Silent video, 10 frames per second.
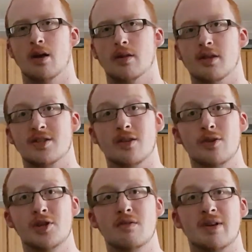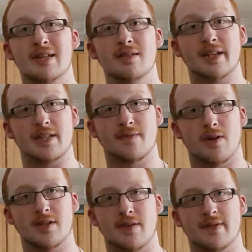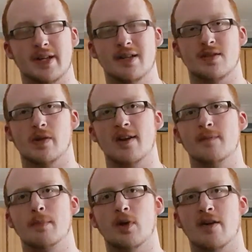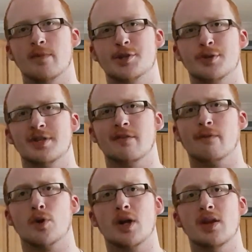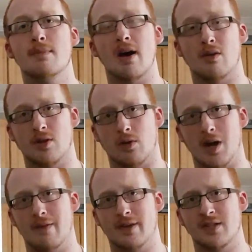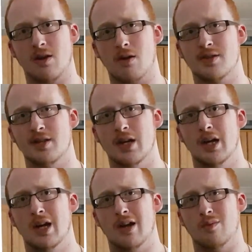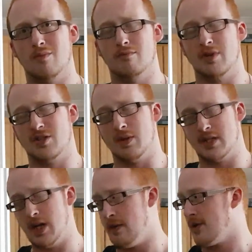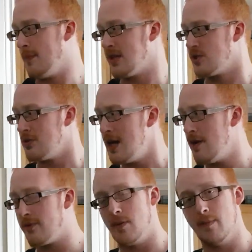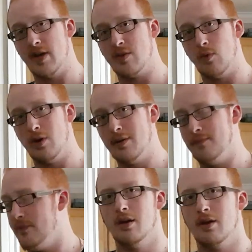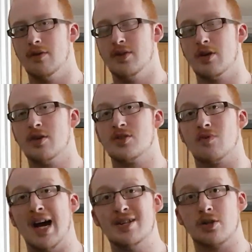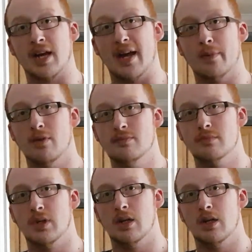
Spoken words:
The solution recently, as far as I've seen, is a lot of people have been choosing to vertically mount their graphics cards. So instead of coming straight up from the motherboard, they'll use a riser cable